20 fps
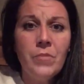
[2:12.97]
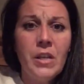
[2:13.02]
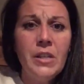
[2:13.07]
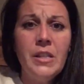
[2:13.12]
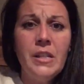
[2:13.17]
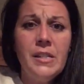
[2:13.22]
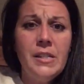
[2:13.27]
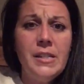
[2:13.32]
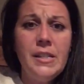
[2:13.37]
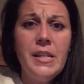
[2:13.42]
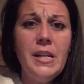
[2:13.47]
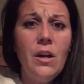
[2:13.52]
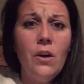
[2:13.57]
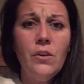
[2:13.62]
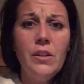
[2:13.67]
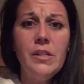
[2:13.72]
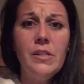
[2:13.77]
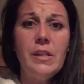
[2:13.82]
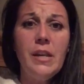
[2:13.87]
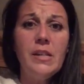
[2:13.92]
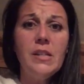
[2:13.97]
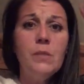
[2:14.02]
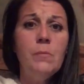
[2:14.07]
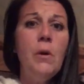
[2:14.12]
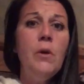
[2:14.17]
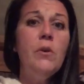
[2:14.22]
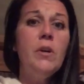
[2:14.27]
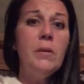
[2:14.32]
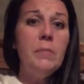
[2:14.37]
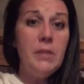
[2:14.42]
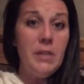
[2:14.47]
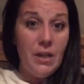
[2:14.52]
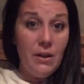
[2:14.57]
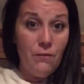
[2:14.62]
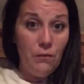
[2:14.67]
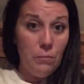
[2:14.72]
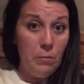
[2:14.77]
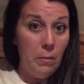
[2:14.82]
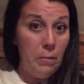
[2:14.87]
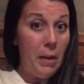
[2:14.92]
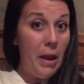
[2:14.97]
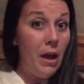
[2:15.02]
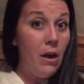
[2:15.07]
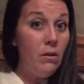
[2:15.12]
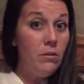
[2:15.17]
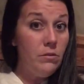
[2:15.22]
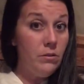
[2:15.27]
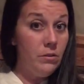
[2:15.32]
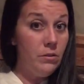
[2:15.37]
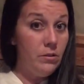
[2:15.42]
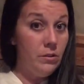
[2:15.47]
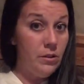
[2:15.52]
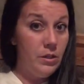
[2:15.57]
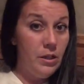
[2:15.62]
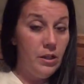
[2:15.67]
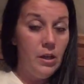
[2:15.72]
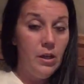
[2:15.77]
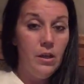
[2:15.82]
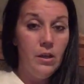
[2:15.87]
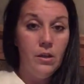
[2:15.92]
and they see all these, like, smoke coming down from a mountain.